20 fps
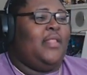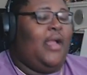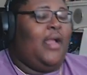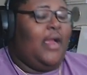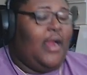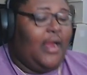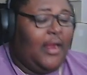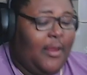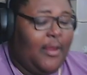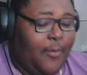All
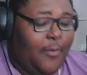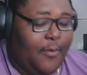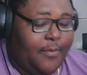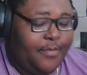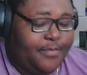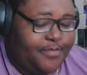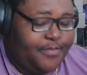right, come on.